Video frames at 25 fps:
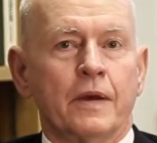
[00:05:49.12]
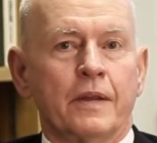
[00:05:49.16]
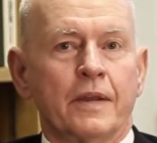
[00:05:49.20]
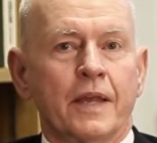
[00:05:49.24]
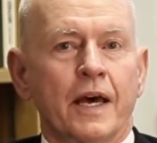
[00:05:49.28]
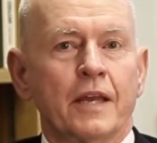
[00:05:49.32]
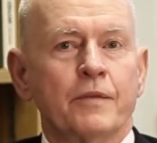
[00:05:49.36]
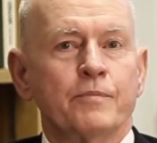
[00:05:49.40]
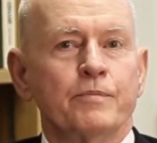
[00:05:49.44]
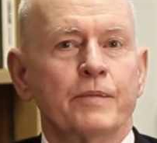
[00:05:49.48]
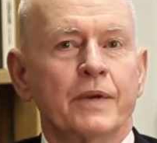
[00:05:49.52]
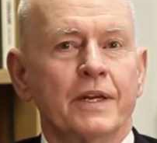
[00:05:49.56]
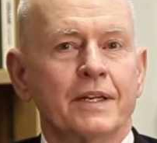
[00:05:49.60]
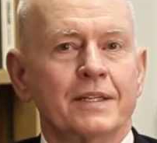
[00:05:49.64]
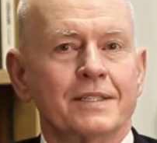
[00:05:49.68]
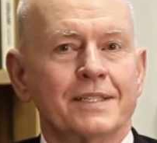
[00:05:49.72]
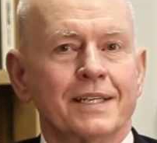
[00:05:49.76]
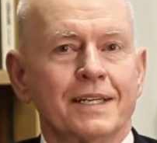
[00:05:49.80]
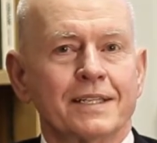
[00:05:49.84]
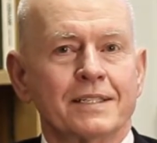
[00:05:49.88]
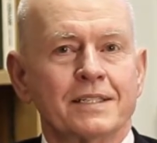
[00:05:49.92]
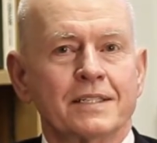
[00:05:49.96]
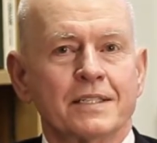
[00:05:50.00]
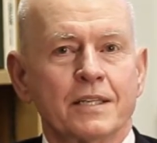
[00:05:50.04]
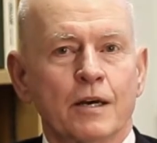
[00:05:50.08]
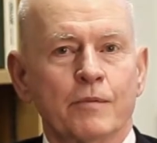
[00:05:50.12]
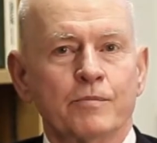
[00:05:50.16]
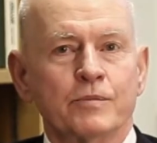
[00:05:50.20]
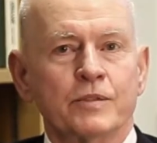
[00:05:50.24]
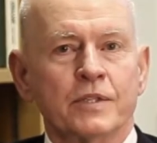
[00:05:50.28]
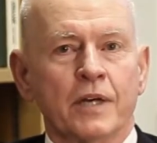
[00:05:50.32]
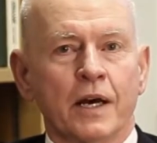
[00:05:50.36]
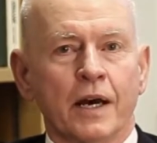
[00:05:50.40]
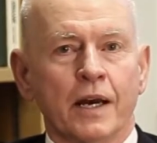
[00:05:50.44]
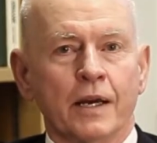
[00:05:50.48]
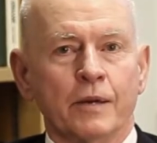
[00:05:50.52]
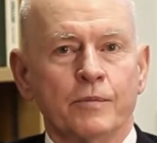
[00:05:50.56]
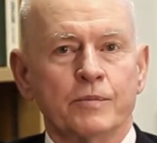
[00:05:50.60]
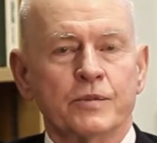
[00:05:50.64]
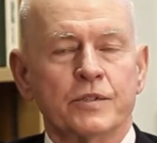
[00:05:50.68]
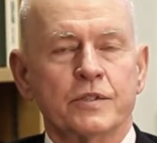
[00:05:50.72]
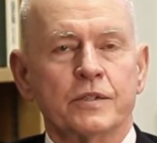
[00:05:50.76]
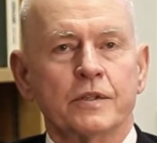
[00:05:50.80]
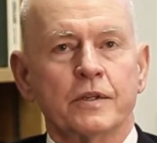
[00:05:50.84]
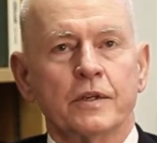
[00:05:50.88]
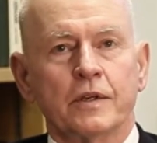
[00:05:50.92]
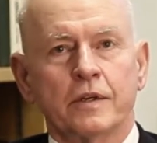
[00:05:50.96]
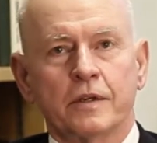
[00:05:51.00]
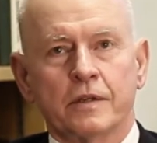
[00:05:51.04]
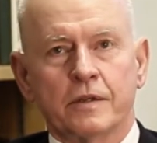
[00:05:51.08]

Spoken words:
That means that sometimes,